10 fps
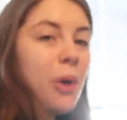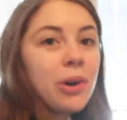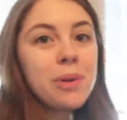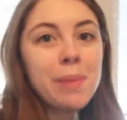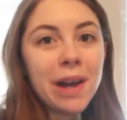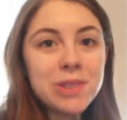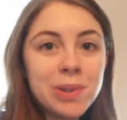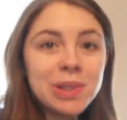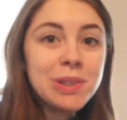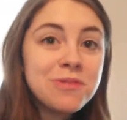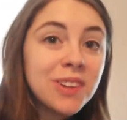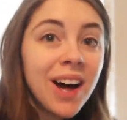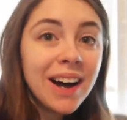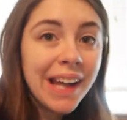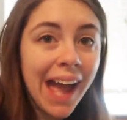Welcome back to a new
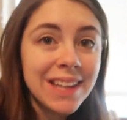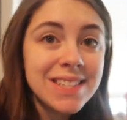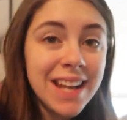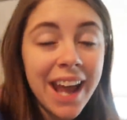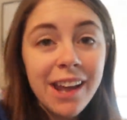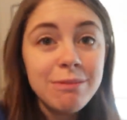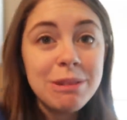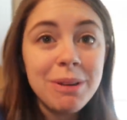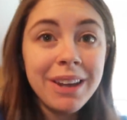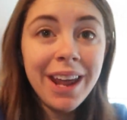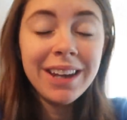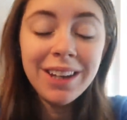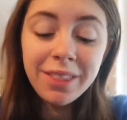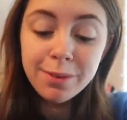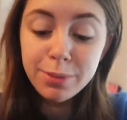vlog, and today I'm doing
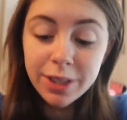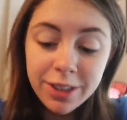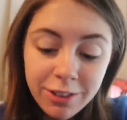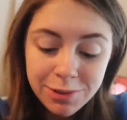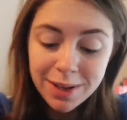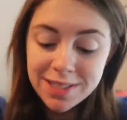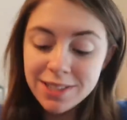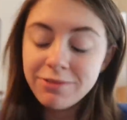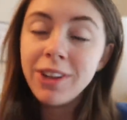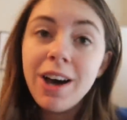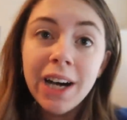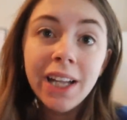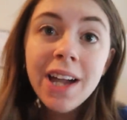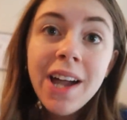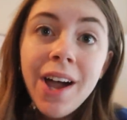another pretty requested
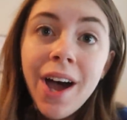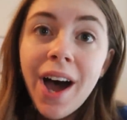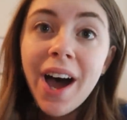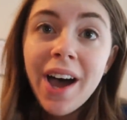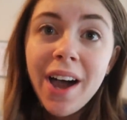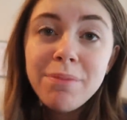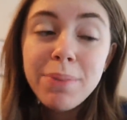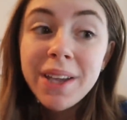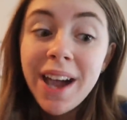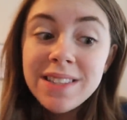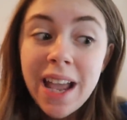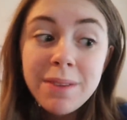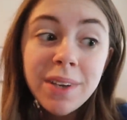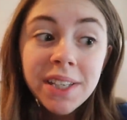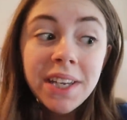vlog uh, because
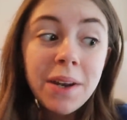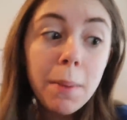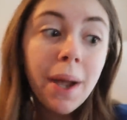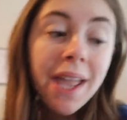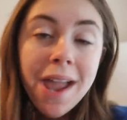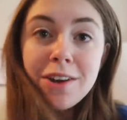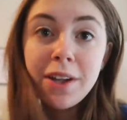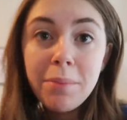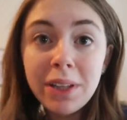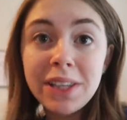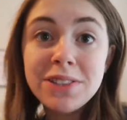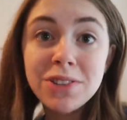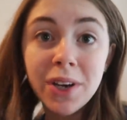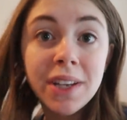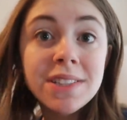I'm getting my hair chemically
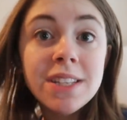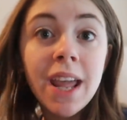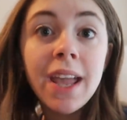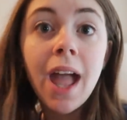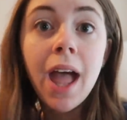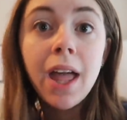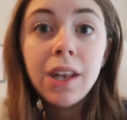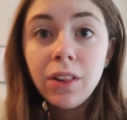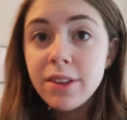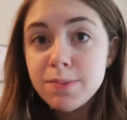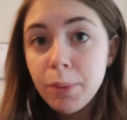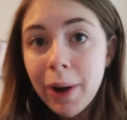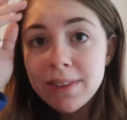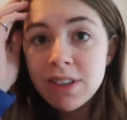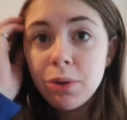straightened today, and lots of
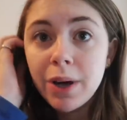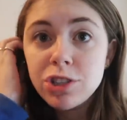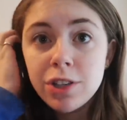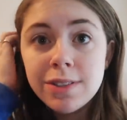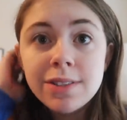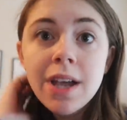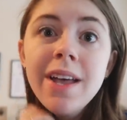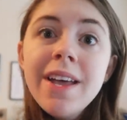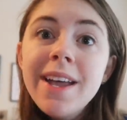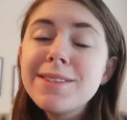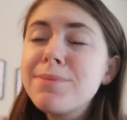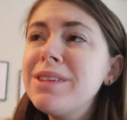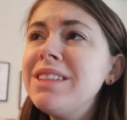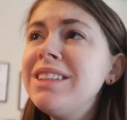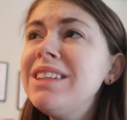people asking questions. It's
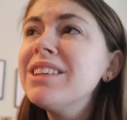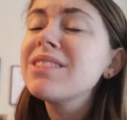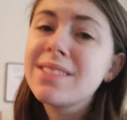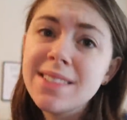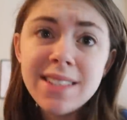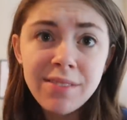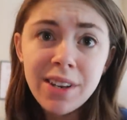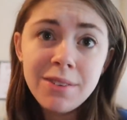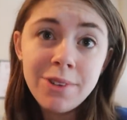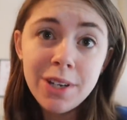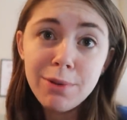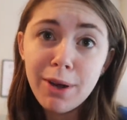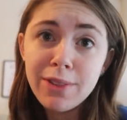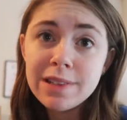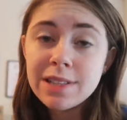been years since I've done a video
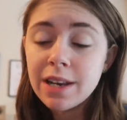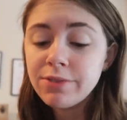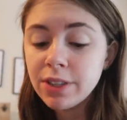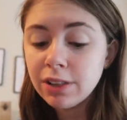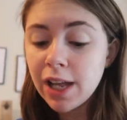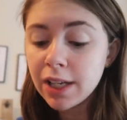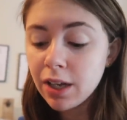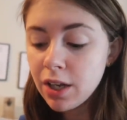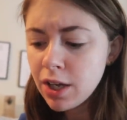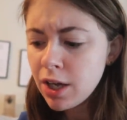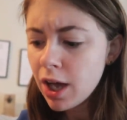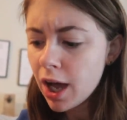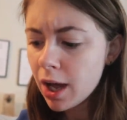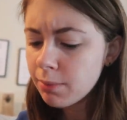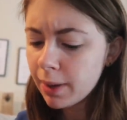about this, and I feel like
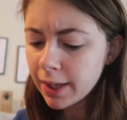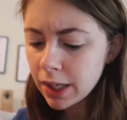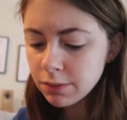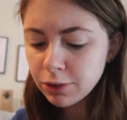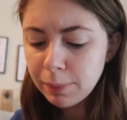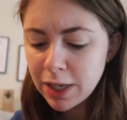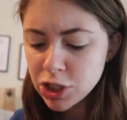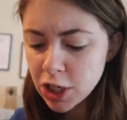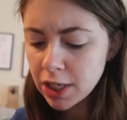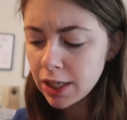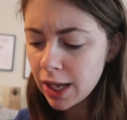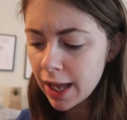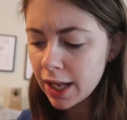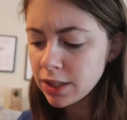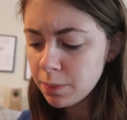uh, my information
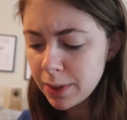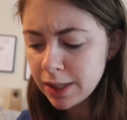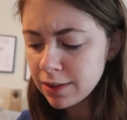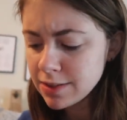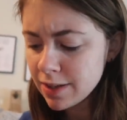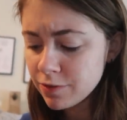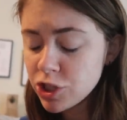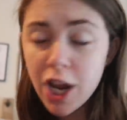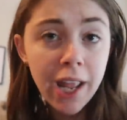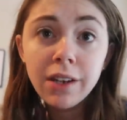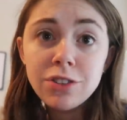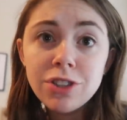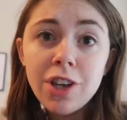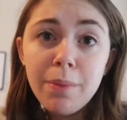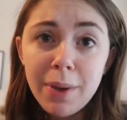and opinions have
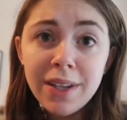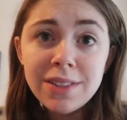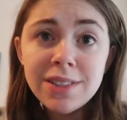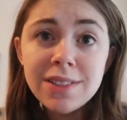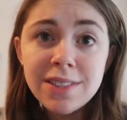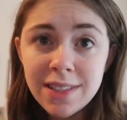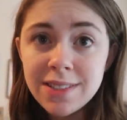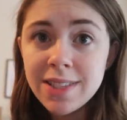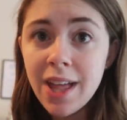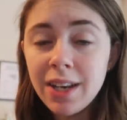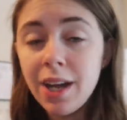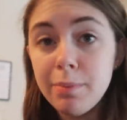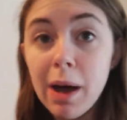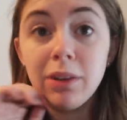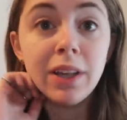changed a bit since then
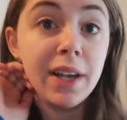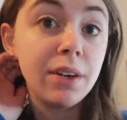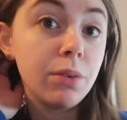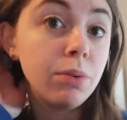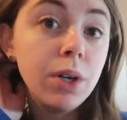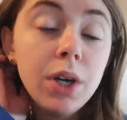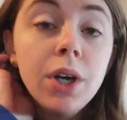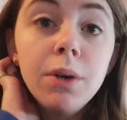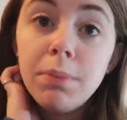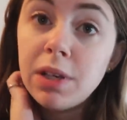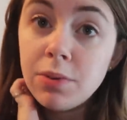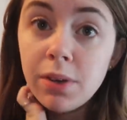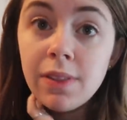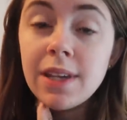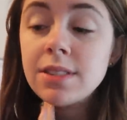about like me
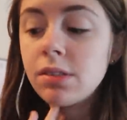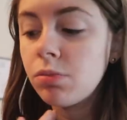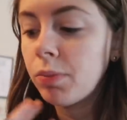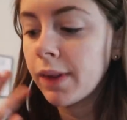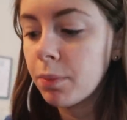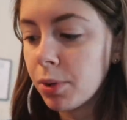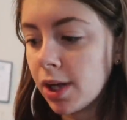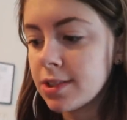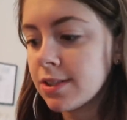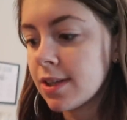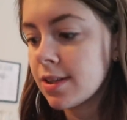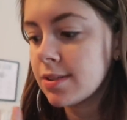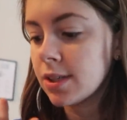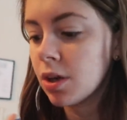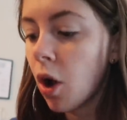doing this and what the process
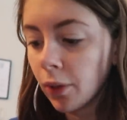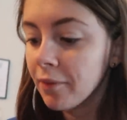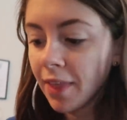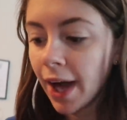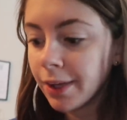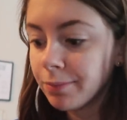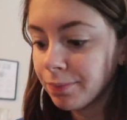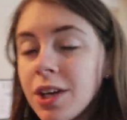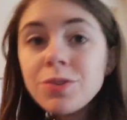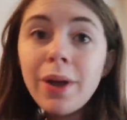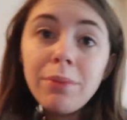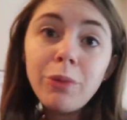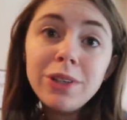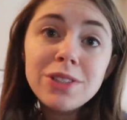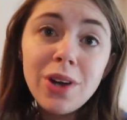is and all of that. So I am
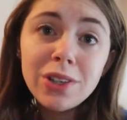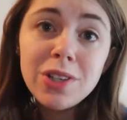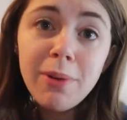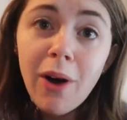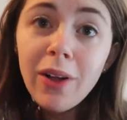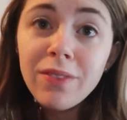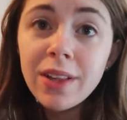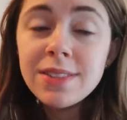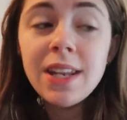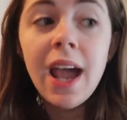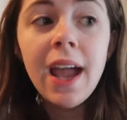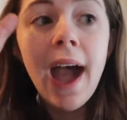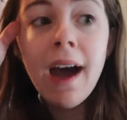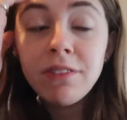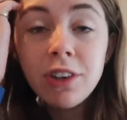going to talk to you about all of that today
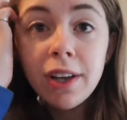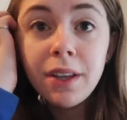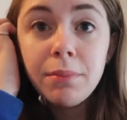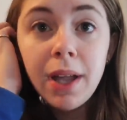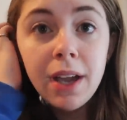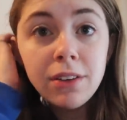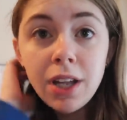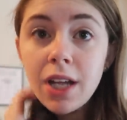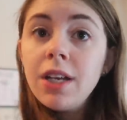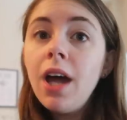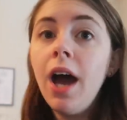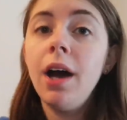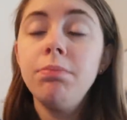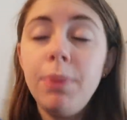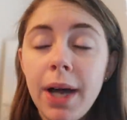after I get my hair done,
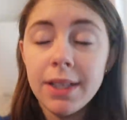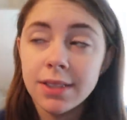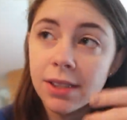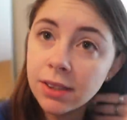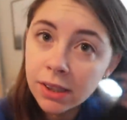um, but